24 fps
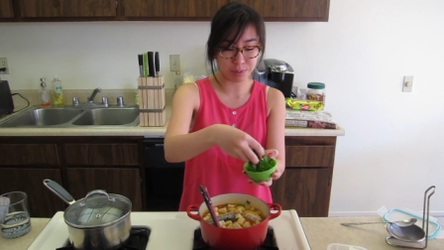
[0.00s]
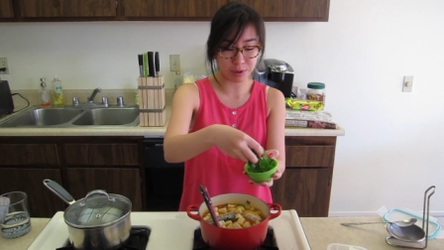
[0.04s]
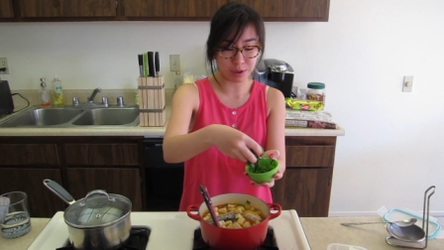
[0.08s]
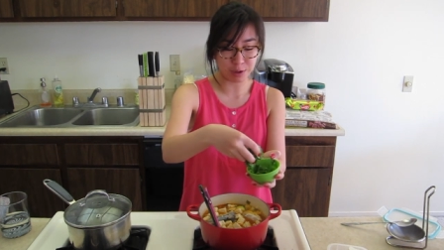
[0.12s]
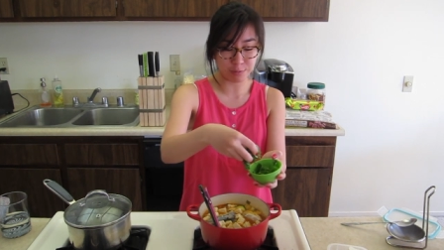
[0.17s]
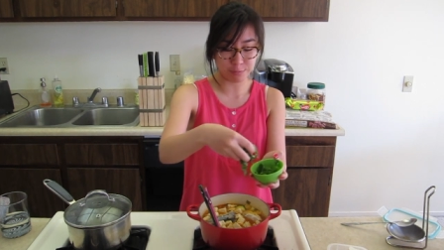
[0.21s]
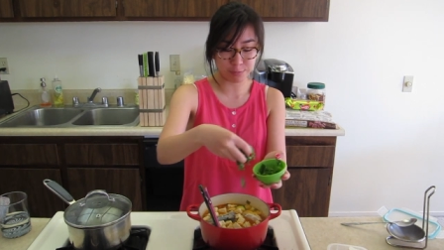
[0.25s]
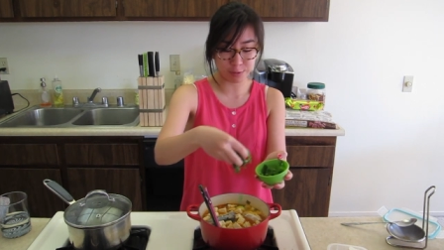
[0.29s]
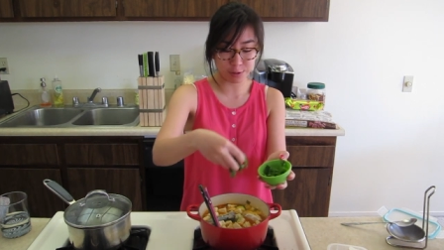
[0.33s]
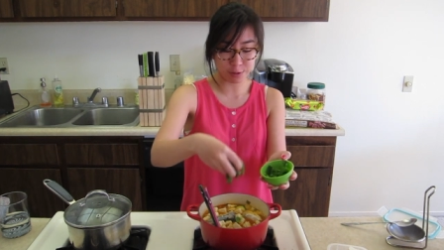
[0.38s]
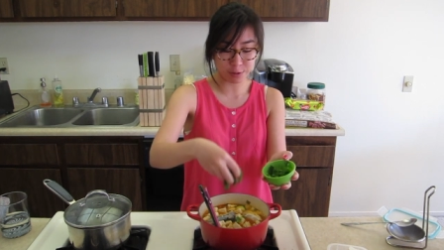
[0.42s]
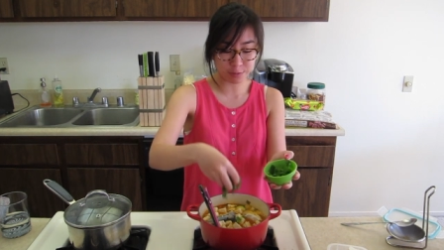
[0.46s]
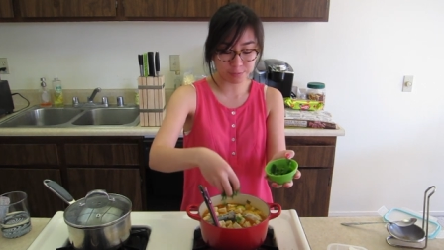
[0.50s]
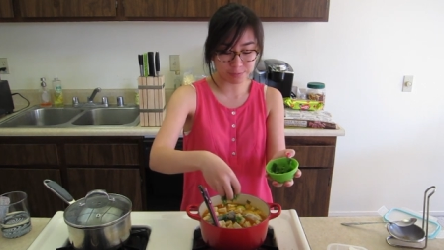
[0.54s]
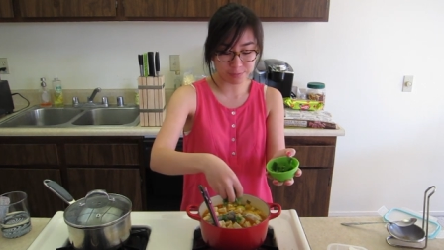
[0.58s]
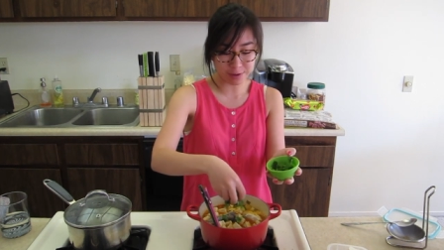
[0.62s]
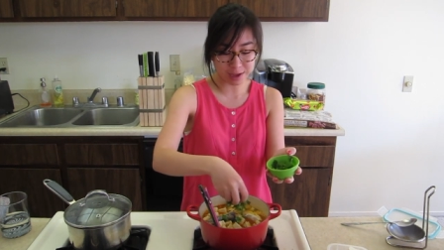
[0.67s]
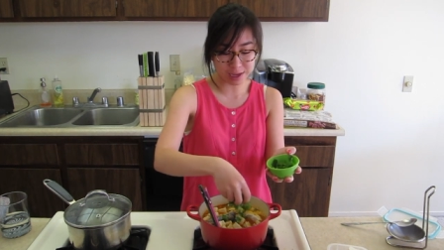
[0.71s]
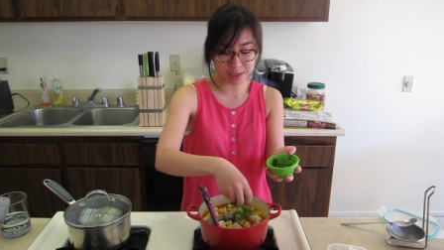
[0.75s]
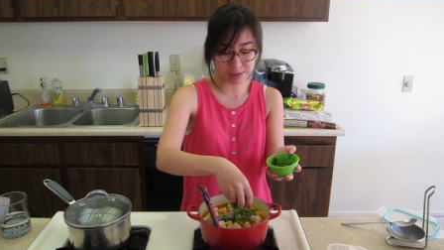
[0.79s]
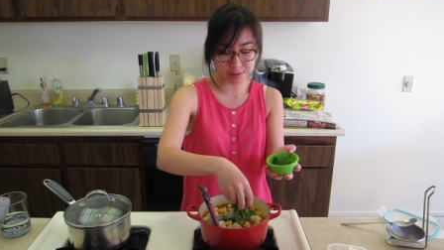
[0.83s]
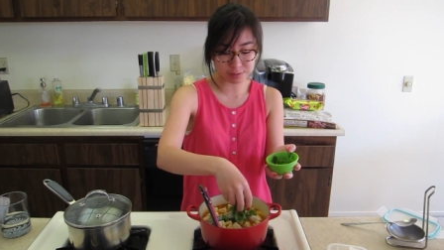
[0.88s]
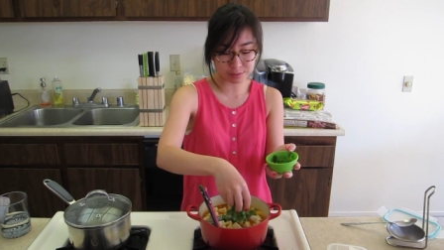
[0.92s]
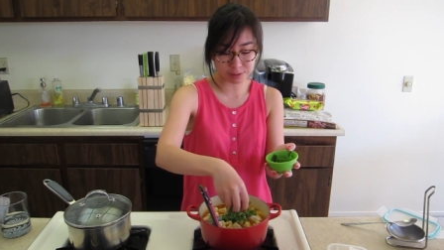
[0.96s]
But if you're a
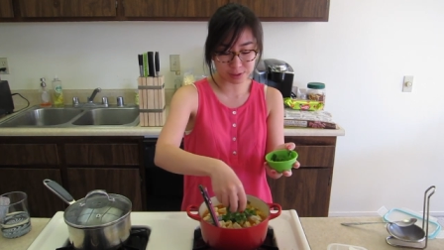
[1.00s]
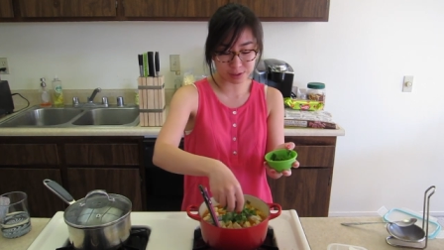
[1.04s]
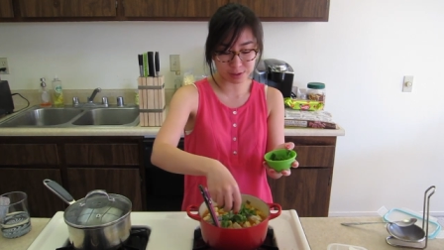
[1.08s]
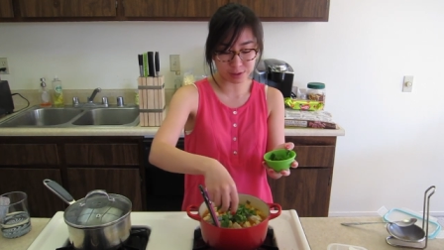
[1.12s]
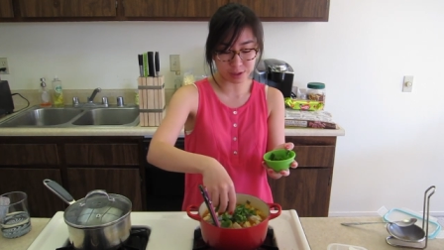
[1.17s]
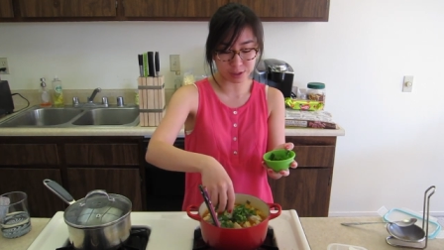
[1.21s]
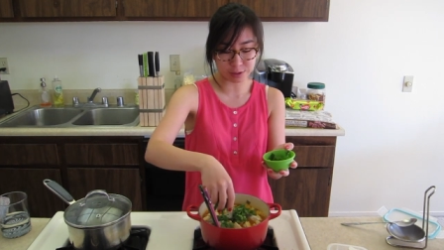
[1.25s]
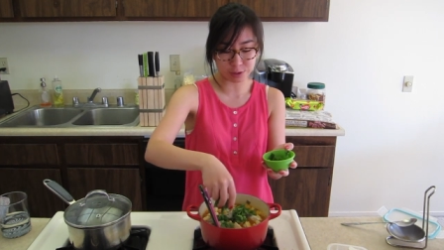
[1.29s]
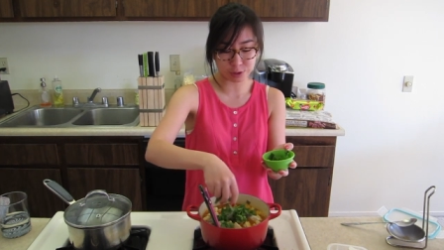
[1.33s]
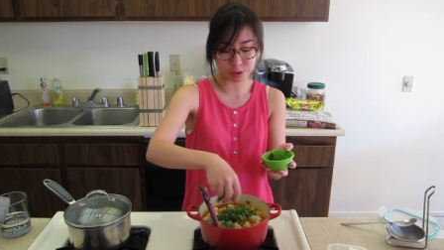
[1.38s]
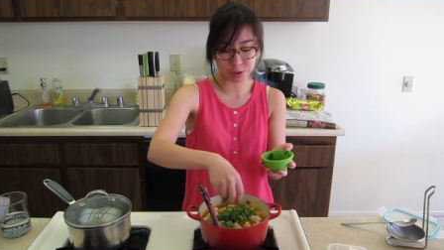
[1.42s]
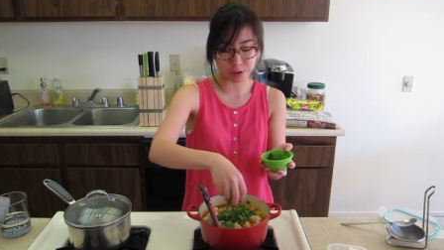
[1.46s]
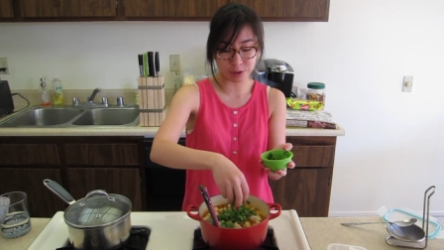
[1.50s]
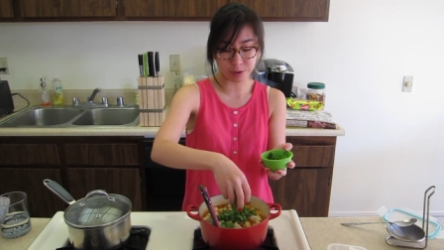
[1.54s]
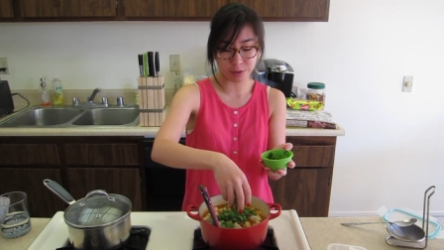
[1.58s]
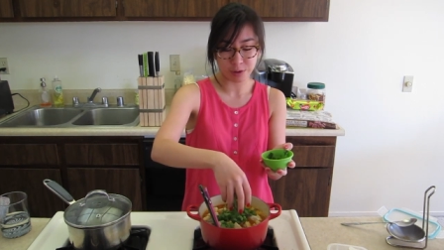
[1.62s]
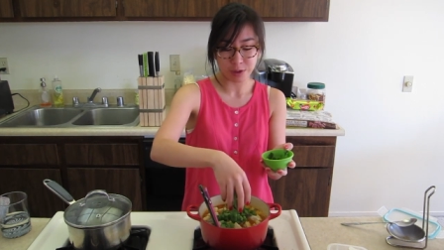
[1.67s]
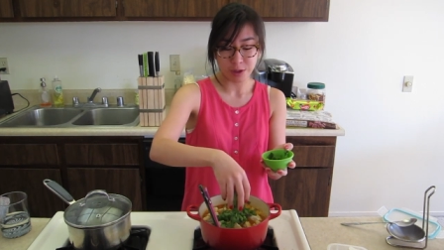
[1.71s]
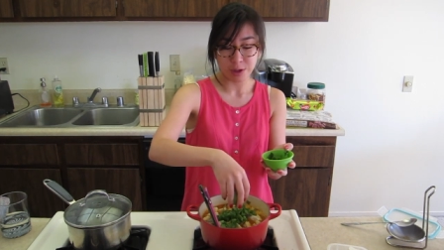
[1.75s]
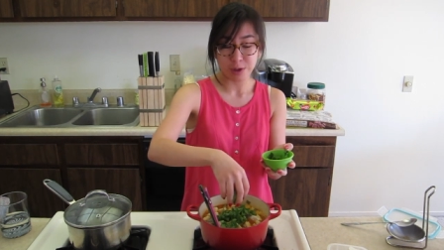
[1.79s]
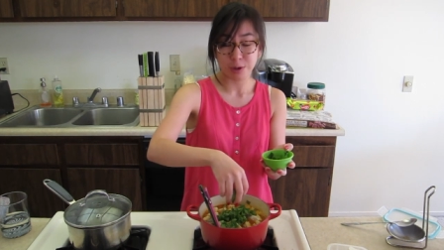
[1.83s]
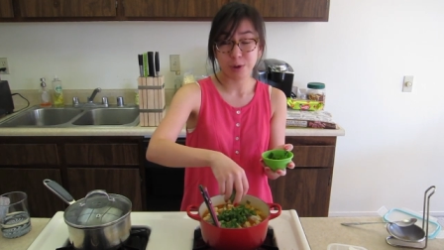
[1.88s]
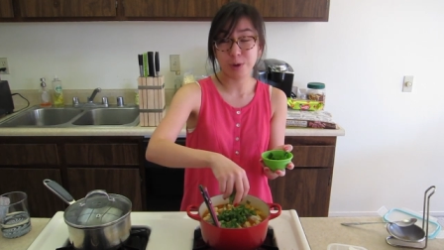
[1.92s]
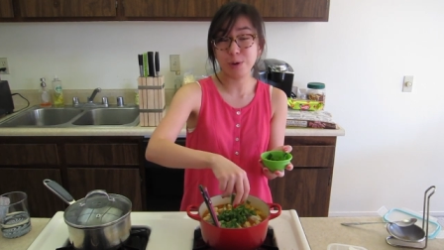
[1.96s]
fan of cilantro,
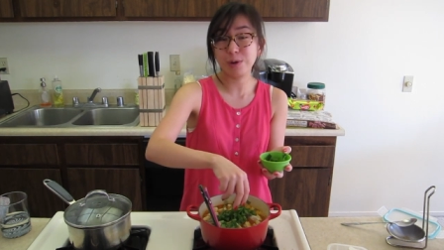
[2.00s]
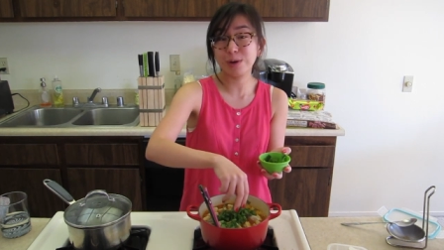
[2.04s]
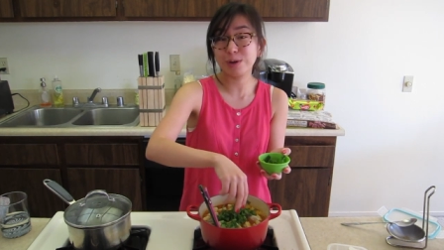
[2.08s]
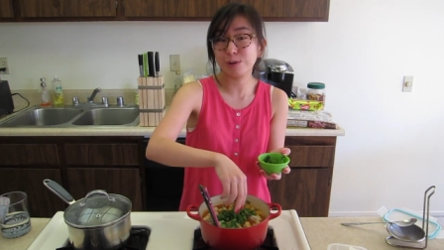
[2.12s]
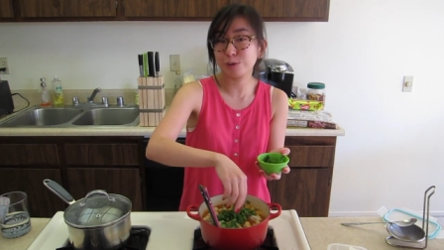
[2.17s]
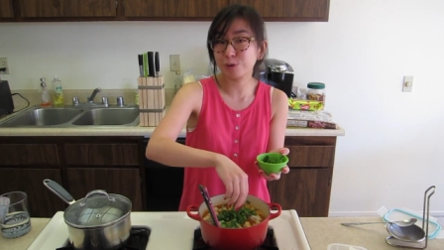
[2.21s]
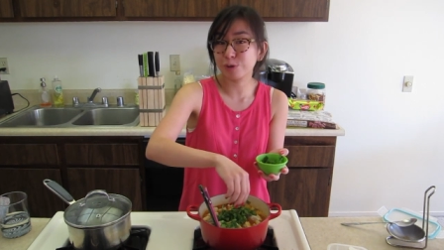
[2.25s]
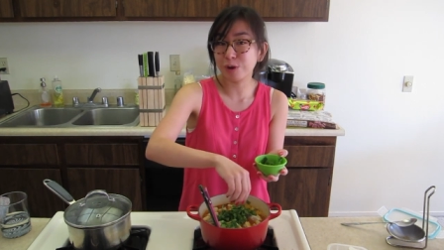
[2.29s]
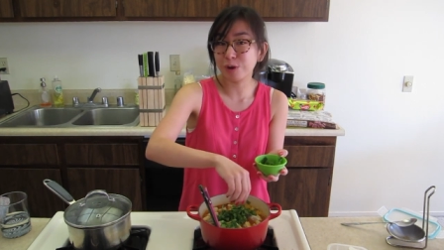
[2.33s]
go ahead and